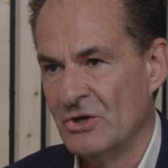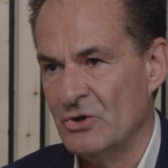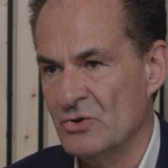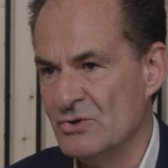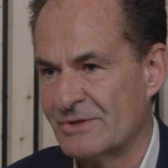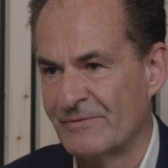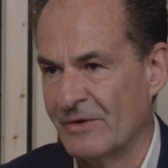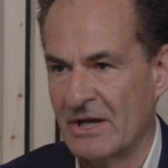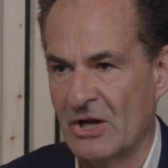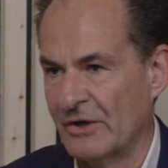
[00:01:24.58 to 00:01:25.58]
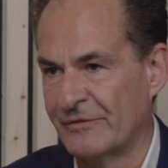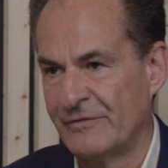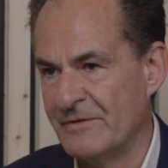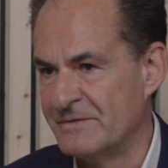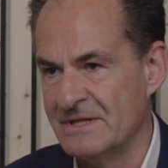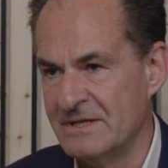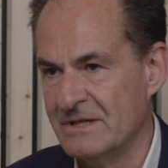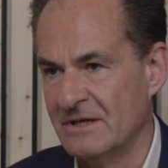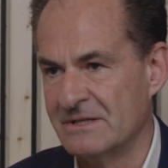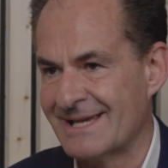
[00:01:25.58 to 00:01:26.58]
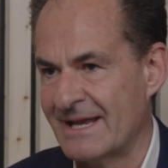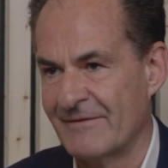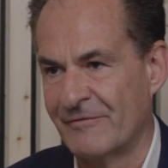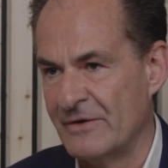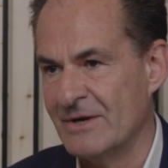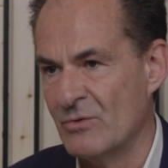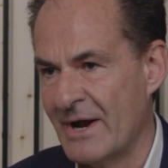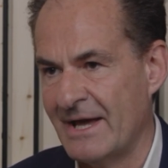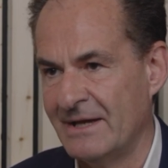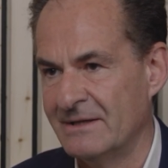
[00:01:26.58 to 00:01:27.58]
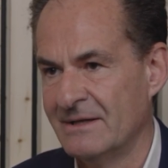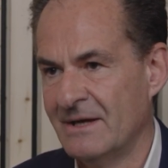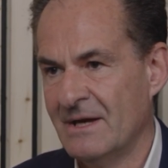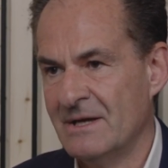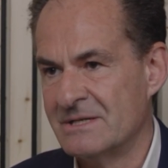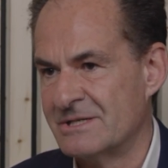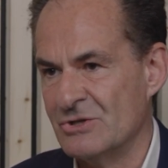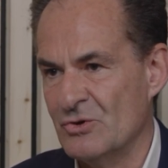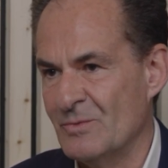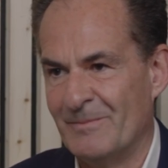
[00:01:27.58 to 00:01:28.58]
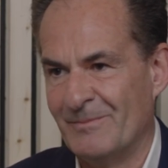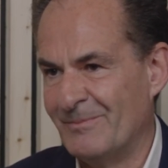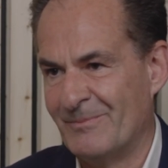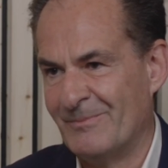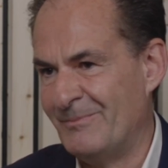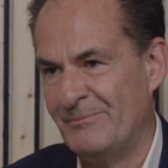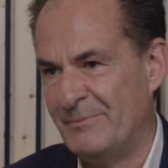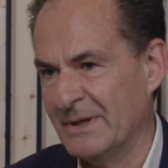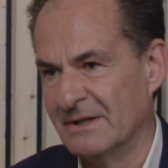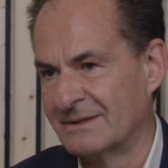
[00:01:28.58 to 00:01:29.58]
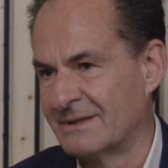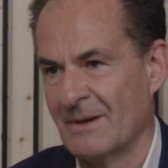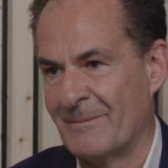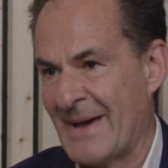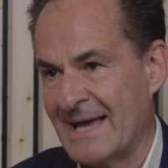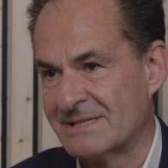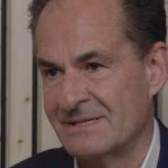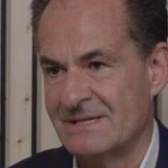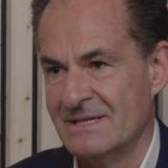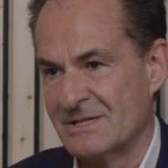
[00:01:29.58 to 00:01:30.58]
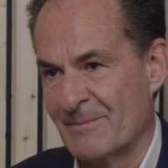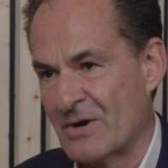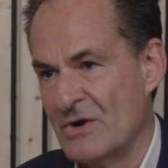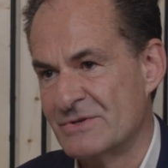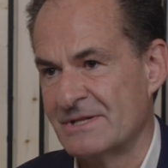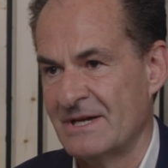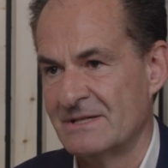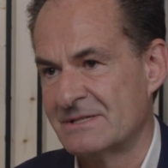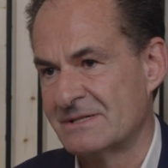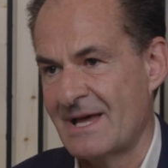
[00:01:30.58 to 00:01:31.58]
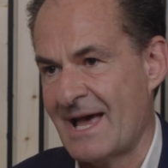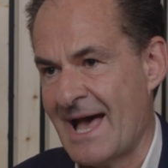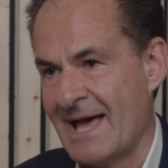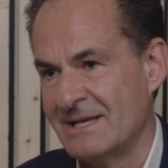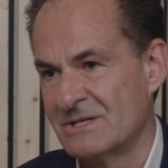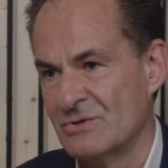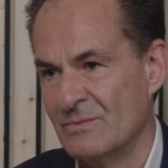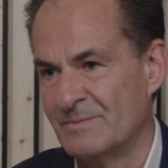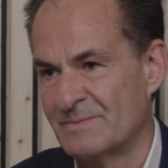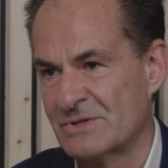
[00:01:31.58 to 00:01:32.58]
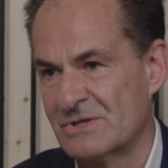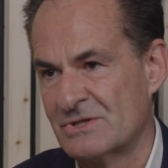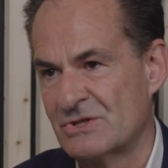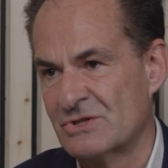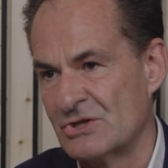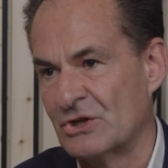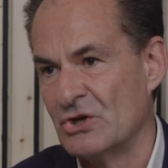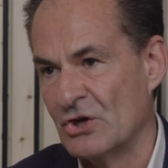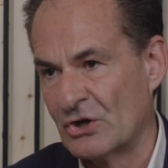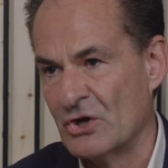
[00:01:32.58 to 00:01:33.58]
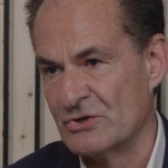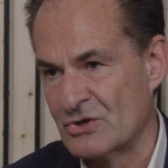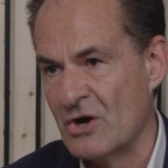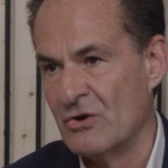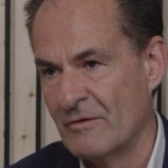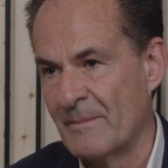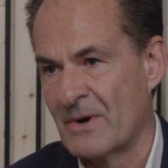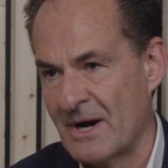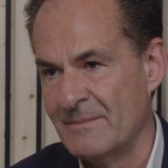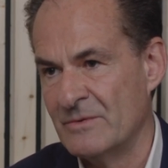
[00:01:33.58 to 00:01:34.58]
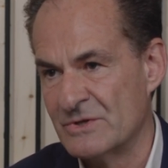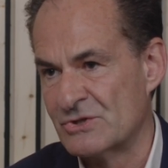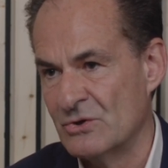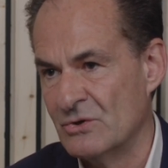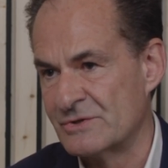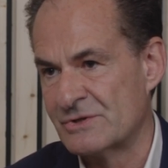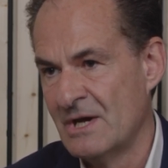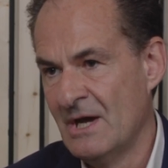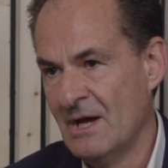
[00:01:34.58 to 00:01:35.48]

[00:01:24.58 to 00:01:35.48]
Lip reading: who's for the last 15 years had a free rein to build capacity to process and to secure control of a primary resource